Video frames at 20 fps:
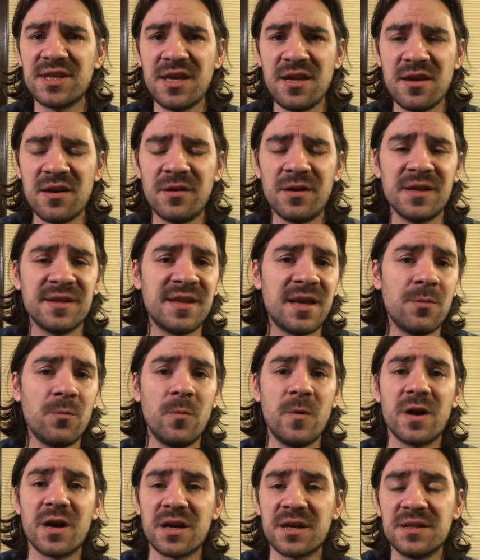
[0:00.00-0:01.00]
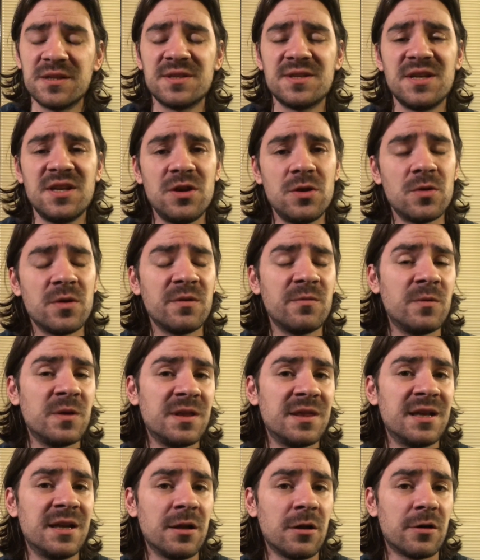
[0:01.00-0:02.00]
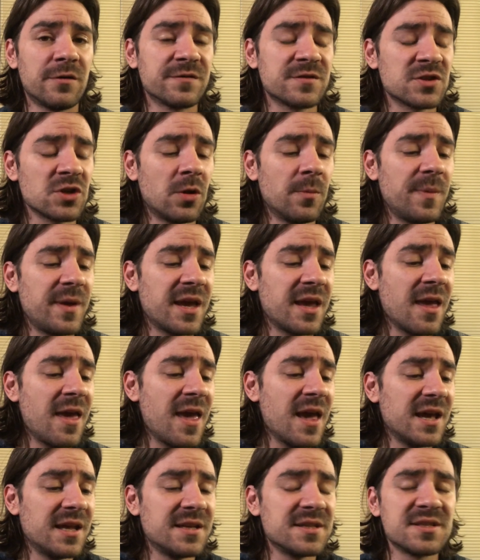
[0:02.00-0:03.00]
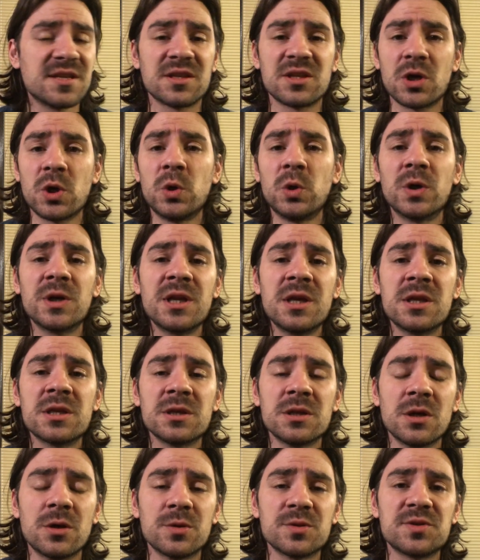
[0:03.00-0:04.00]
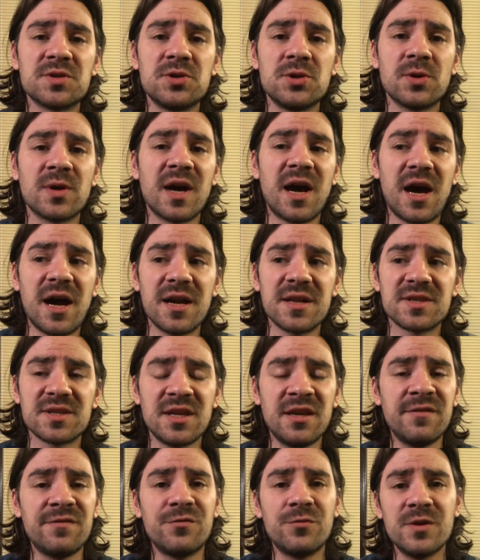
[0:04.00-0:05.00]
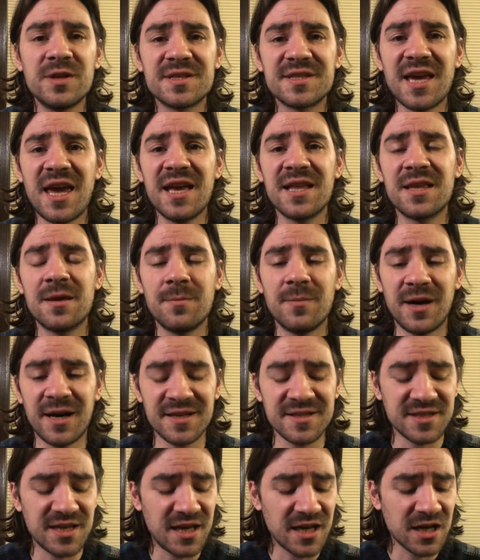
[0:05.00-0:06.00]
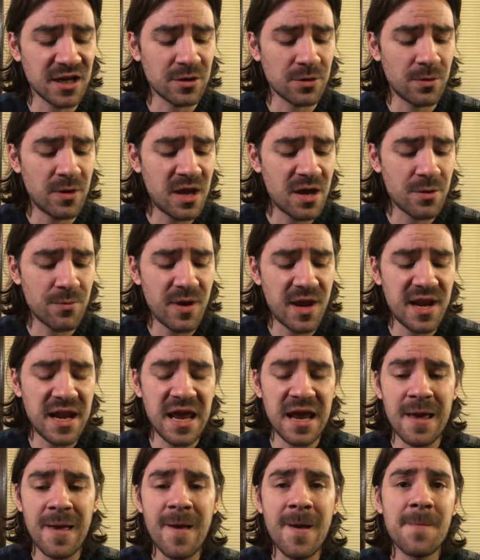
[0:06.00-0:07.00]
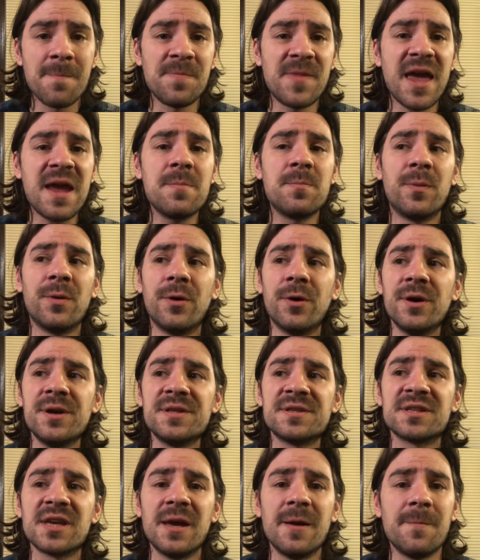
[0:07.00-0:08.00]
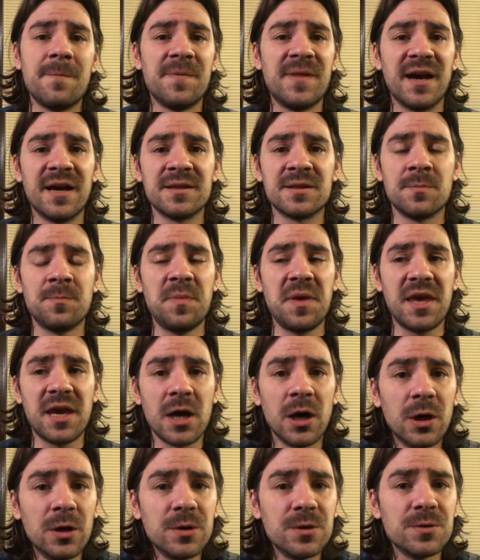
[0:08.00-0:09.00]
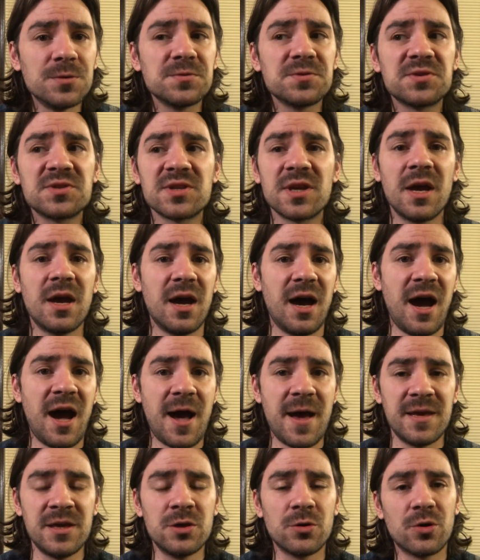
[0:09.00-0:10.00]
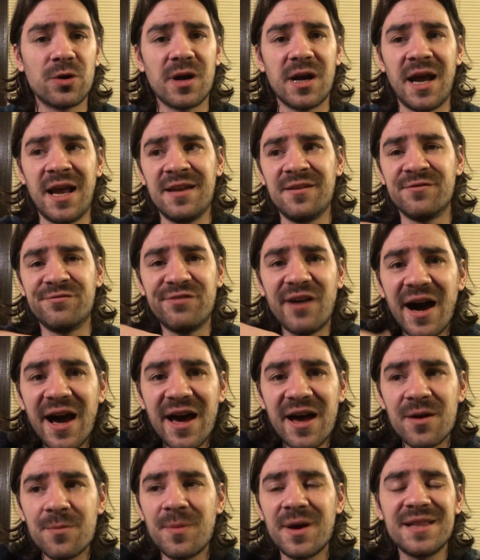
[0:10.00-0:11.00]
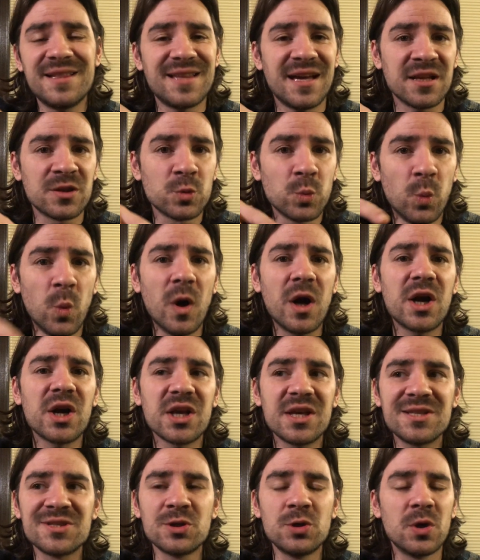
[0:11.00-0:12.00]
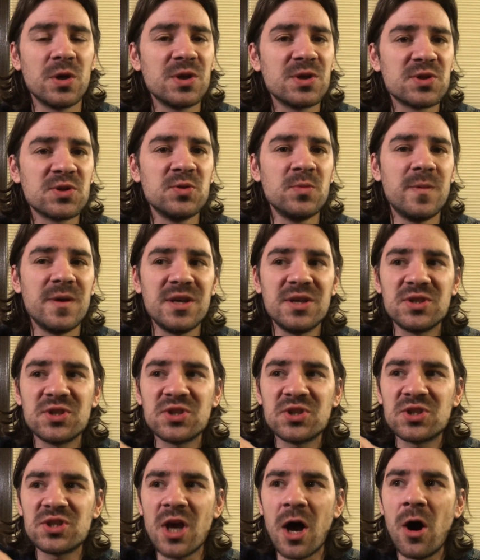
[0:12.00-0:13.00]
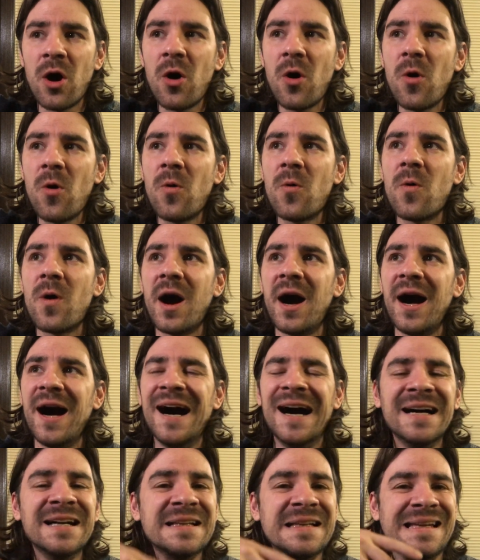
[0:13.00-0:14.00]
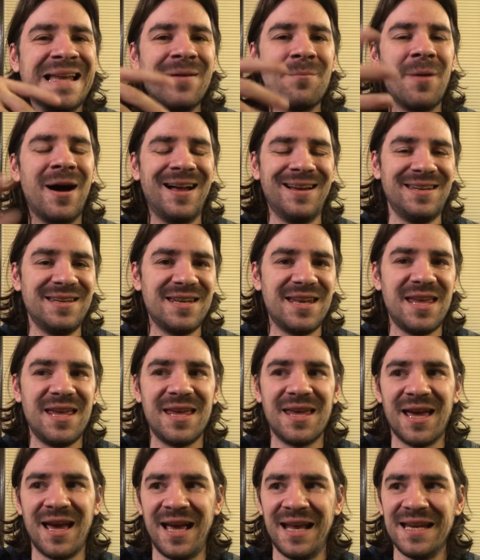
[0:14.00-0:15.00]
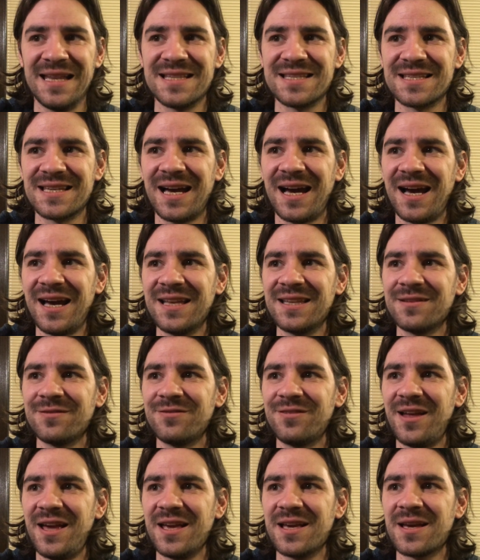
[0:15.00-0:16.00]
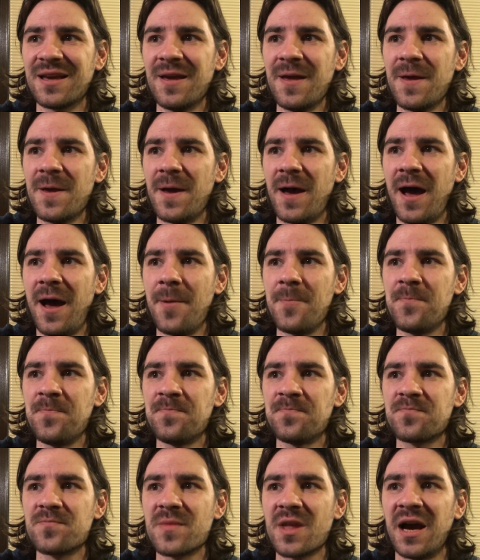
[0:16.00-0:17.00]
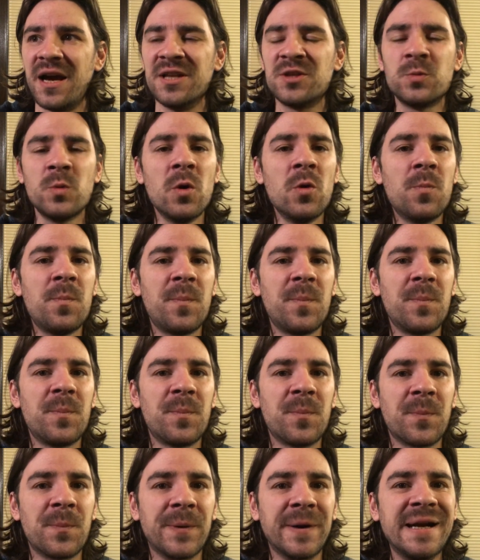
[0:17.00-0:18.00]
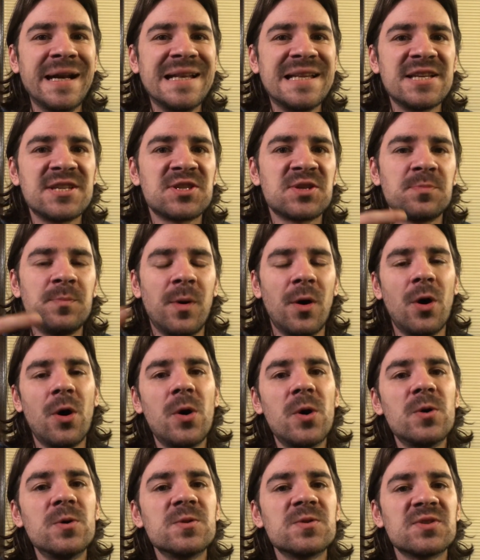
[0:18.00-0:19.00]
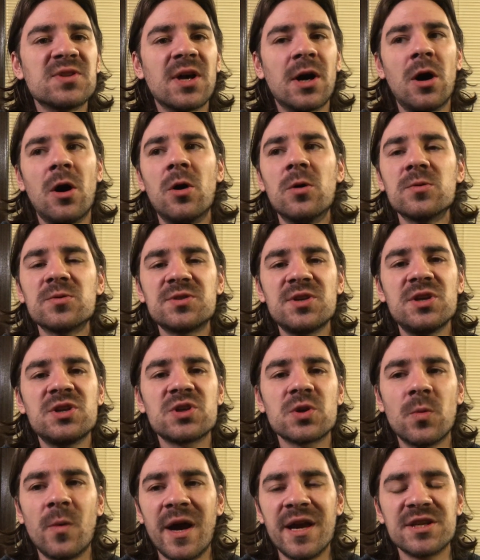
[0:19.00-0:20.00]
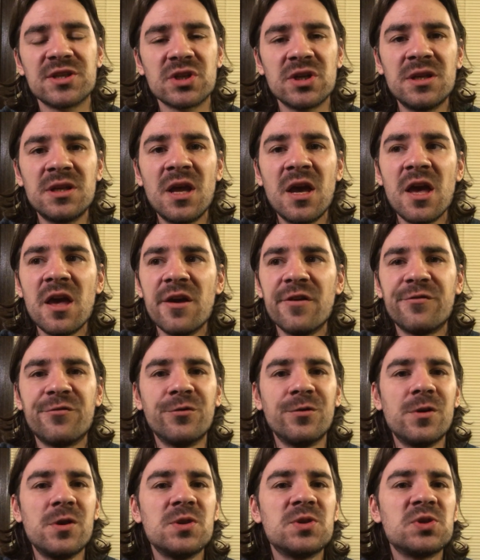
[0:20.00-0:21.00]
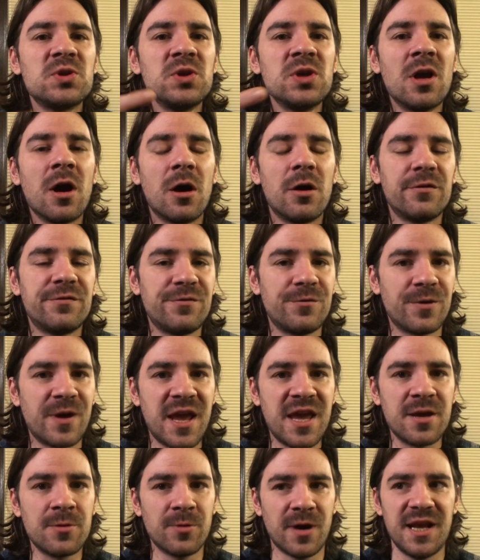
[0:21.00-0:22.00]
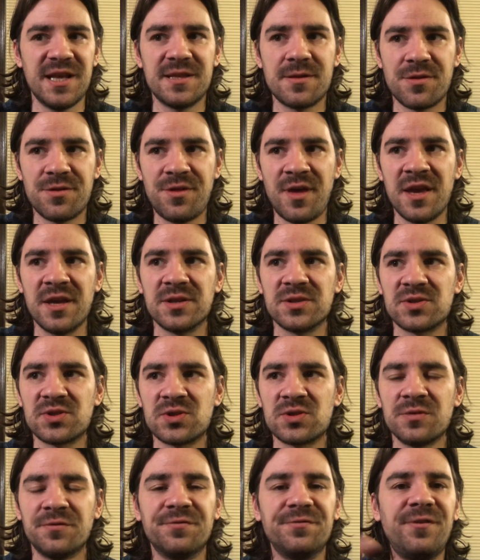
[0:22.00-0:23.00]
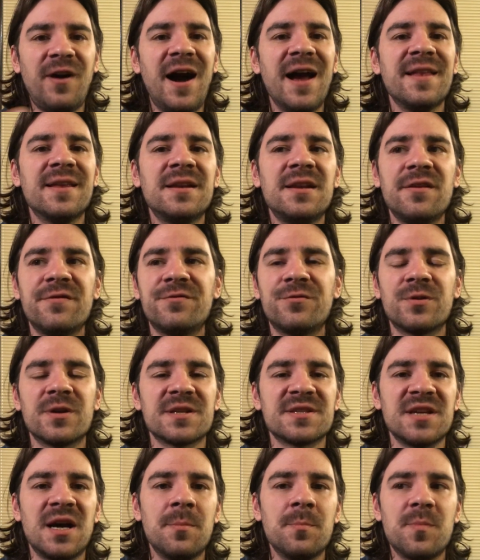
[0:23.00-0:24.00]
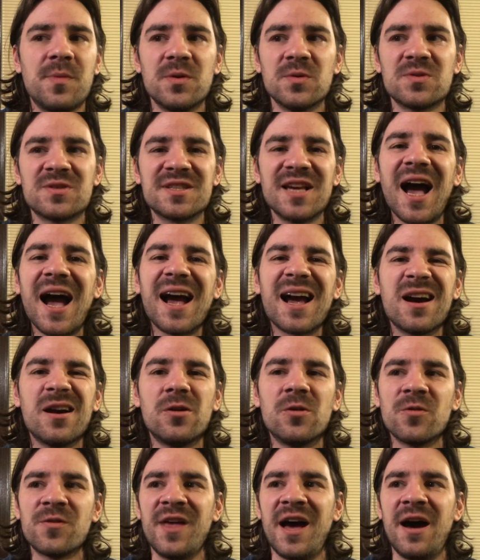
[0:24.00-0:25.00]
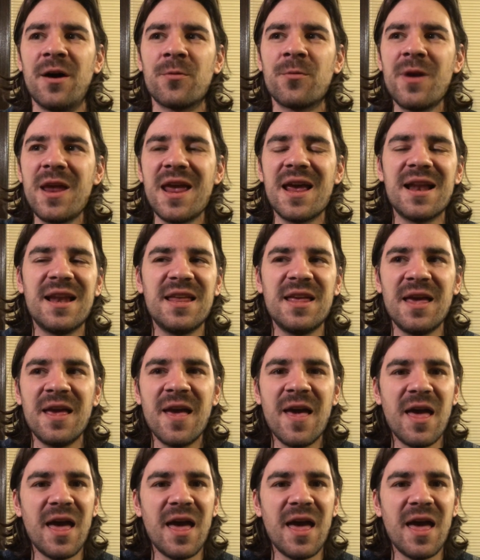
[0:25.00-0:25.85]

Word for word: here and then we are continuing with the love topic is that according to those two cards if we take them as a career reading they points that because uh, your environment at work is going to be so undemanding and it's kind of like um, it will predispose the whole situation for you to go for a great things to finally for example tackle that really